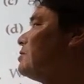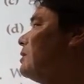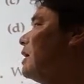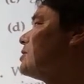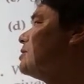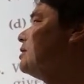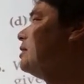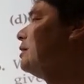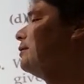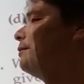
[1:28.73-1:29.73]
this reaction
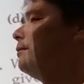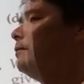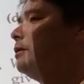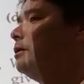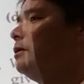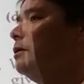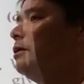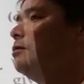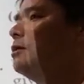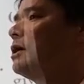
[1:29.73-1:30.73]
here?
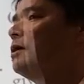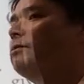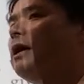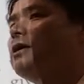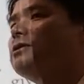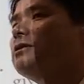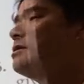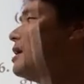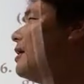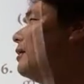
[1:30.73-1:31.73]
What kind of reaction
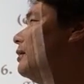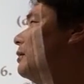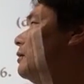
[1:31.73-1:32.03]
is that?